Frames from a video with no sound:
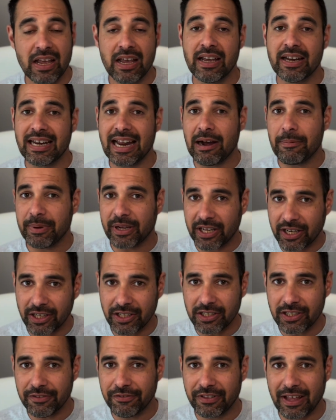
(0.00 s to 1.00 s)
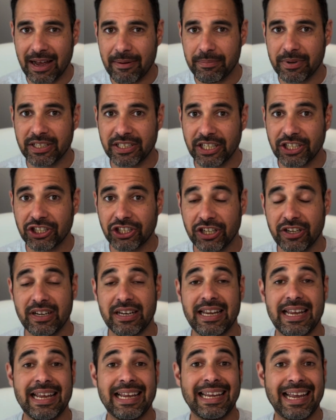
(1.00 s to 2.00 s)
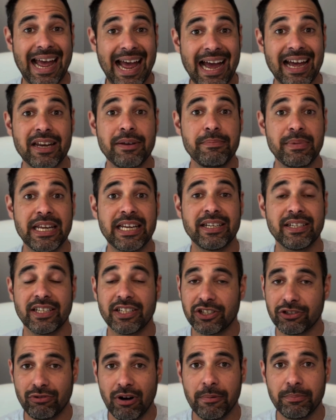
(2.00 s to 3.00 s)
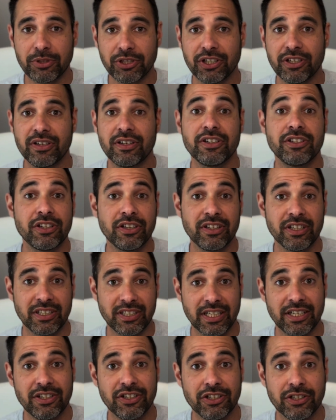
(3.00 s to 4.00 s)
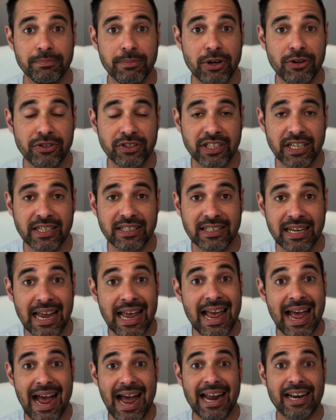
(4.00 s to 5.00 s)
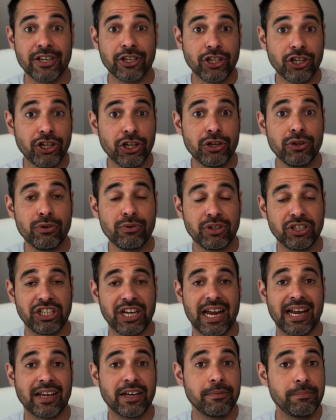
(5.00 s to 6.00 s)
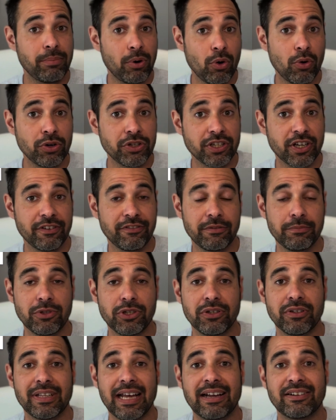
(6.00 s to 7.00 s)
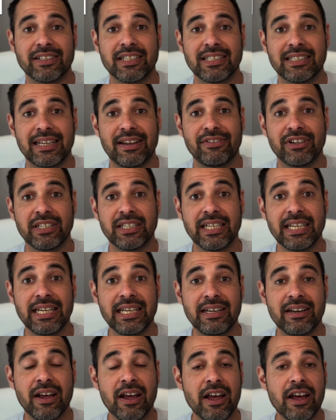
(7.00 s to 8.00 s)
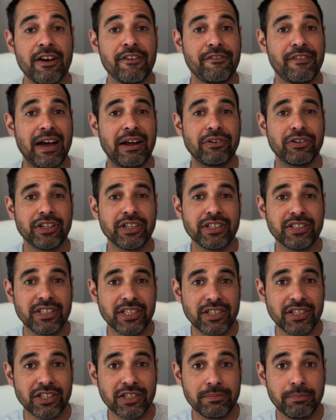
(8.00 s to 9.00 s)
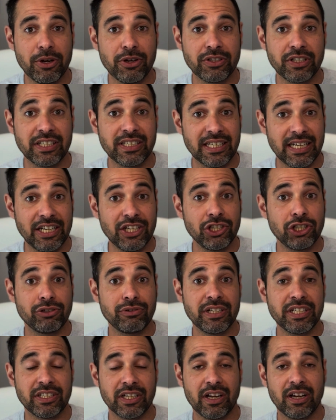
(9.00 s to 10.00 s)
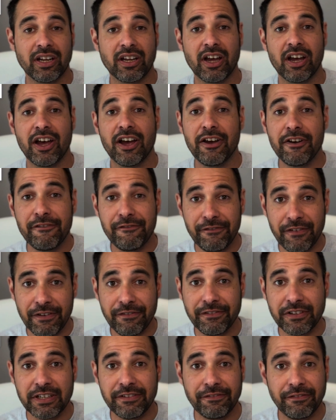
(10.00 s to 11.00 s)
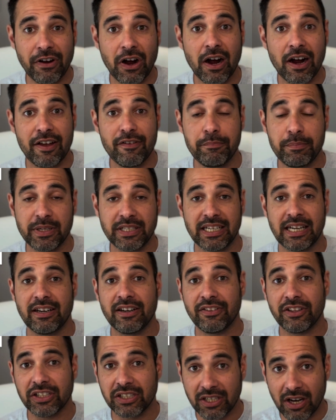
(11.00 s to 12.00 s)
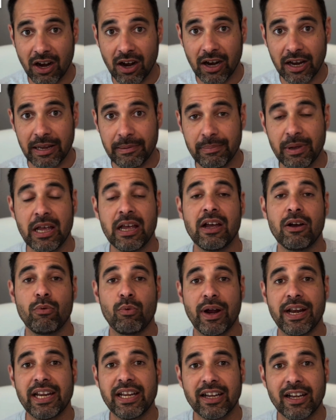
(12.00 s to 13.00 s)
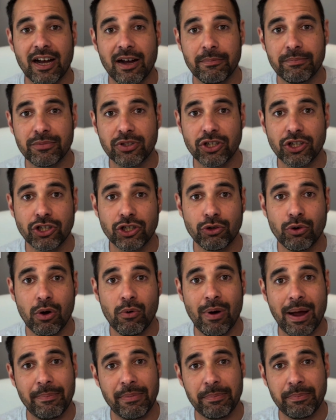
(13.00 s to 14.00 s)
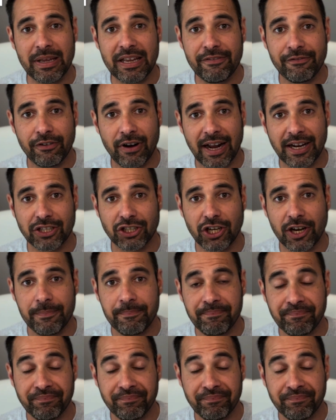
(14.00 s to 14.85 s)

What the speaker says: Now, because of that position, it can mean disruption to the syndesmosis, and Q, Zhang and Porter from 2017 found that syndesmosis injuries occur 55% of the time when it comes to a Weber B fracture.